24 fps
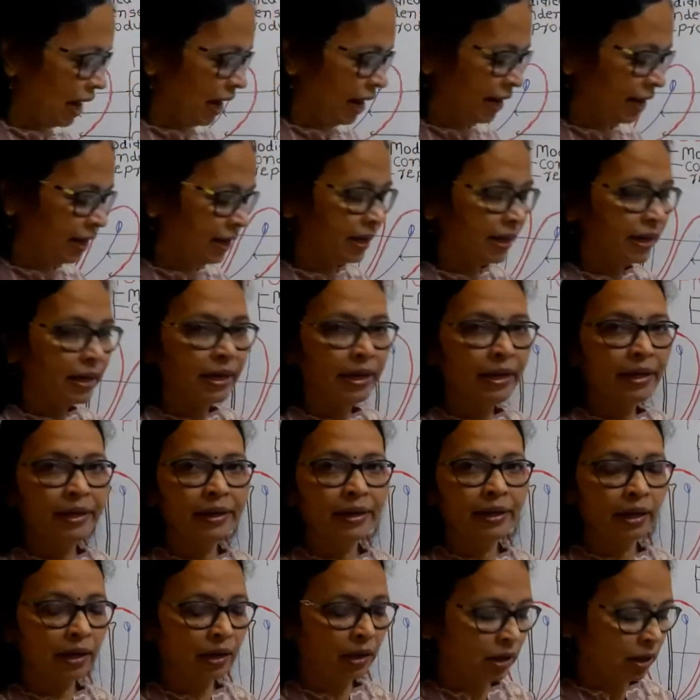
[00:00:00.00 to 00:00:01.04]
and
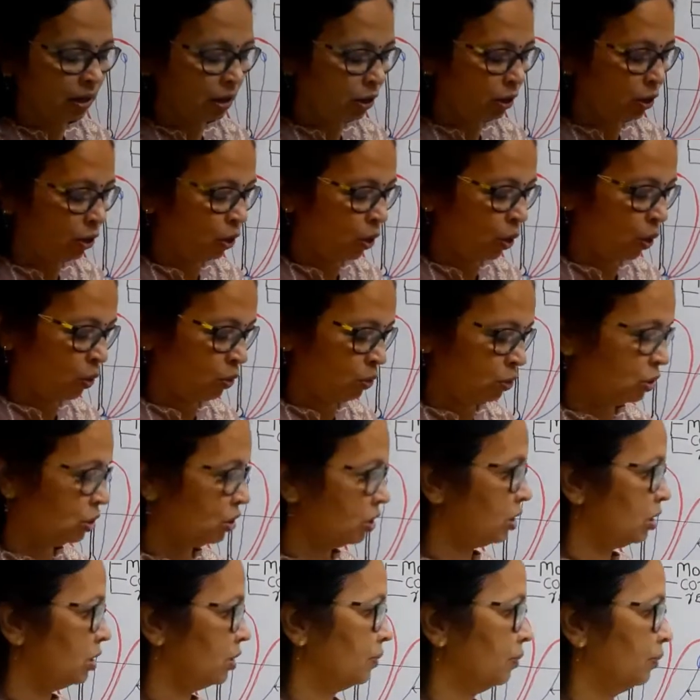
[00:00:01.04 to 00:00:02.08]

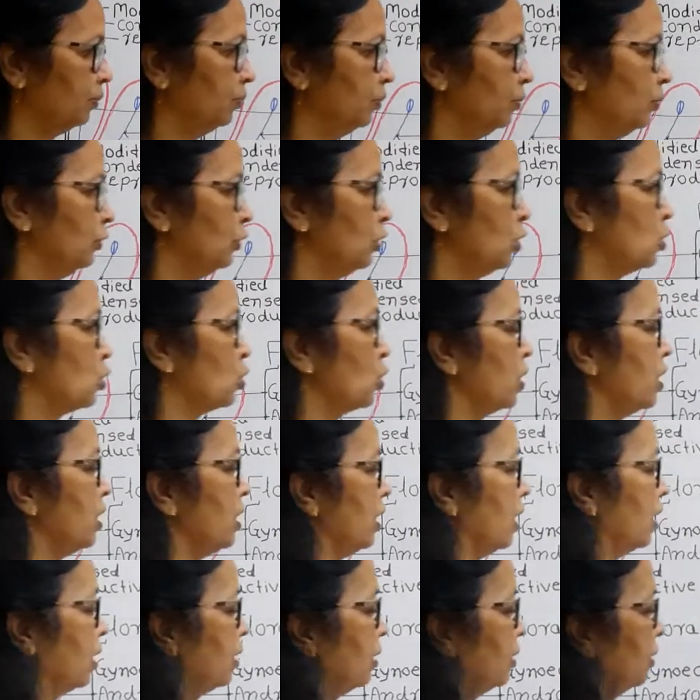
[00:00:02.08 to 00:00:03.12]
internodes. So
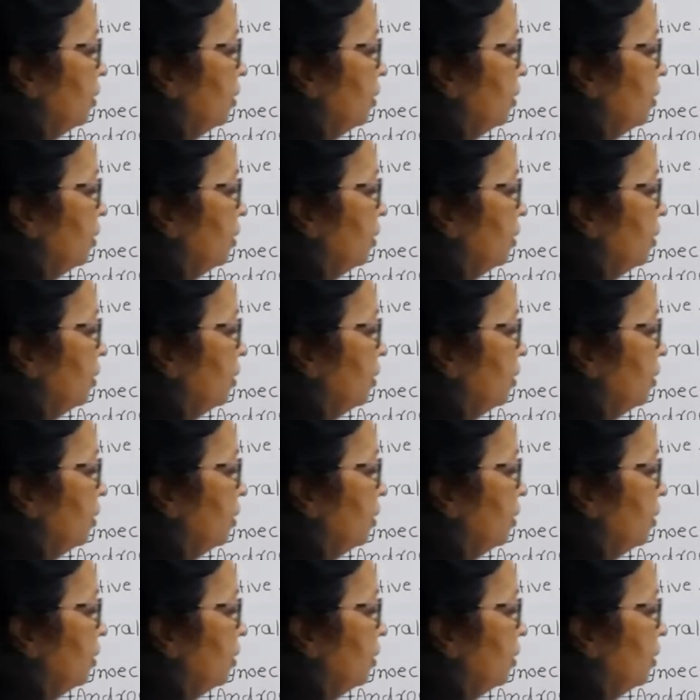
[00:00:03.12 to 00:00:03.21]
here